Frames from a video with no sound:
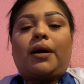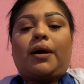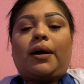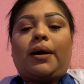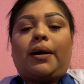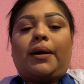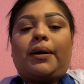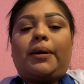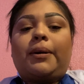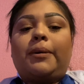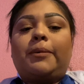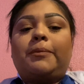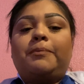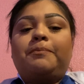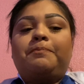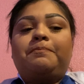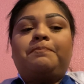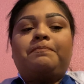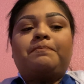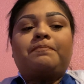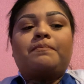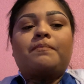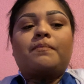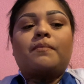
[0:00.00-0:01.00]

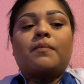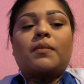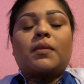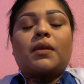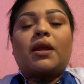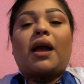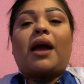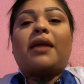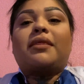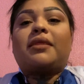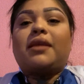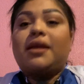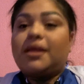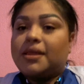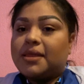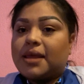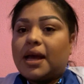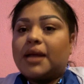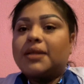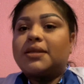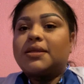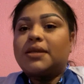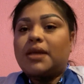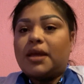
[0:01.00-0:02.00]
I think
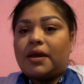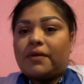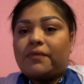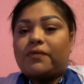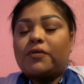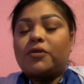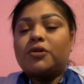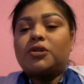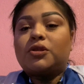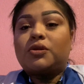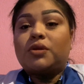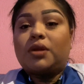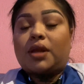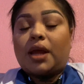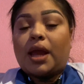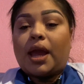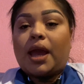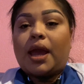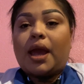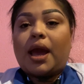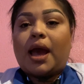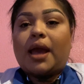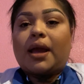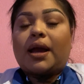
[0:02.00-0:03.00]
that's it for
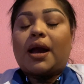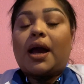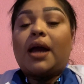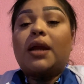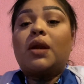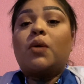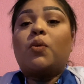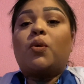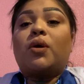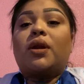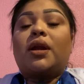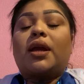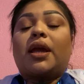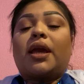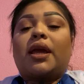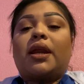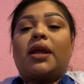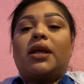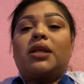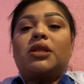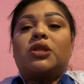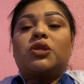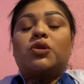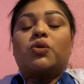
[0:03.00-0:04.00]
today. I kind of want to get
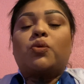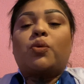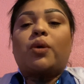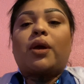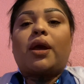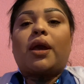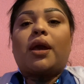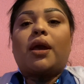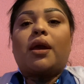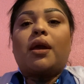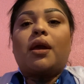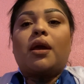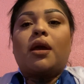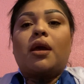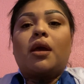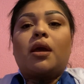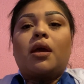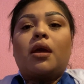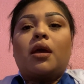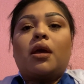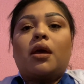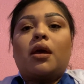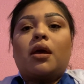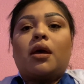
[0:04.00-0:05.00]
into it
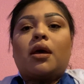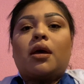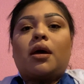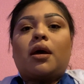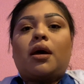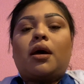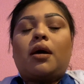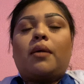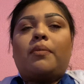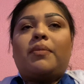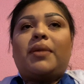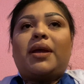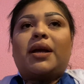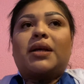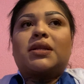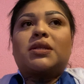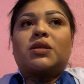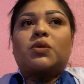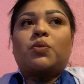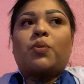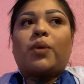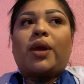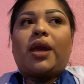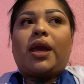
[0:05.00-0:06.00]

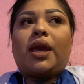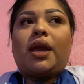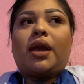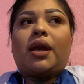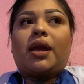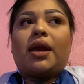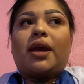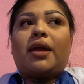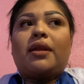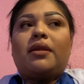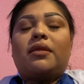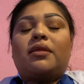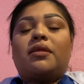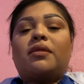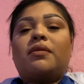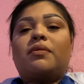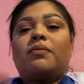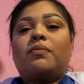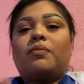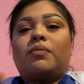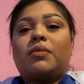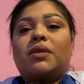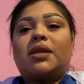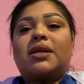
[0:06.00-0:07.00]
next week, and
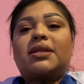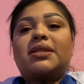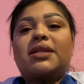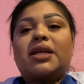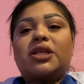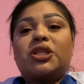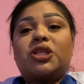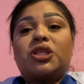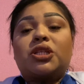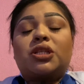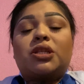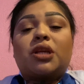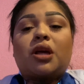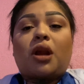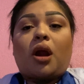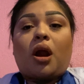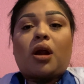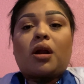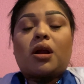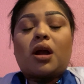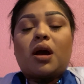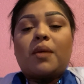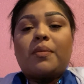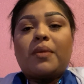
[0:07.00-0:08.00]
the sessions that
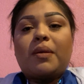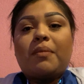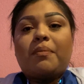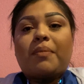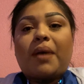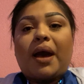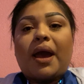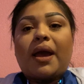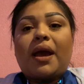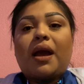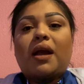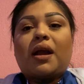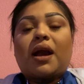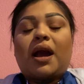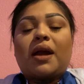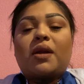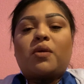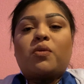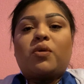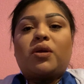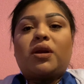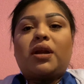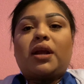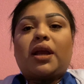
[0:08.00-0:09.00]
are coming by, I kind of
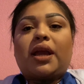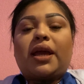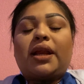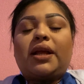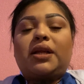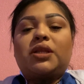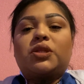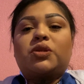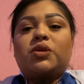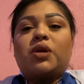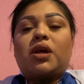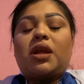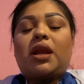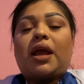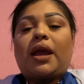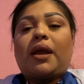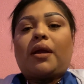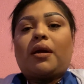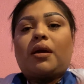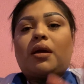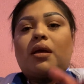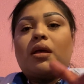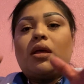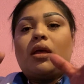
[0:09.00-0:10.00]
want to get into it, like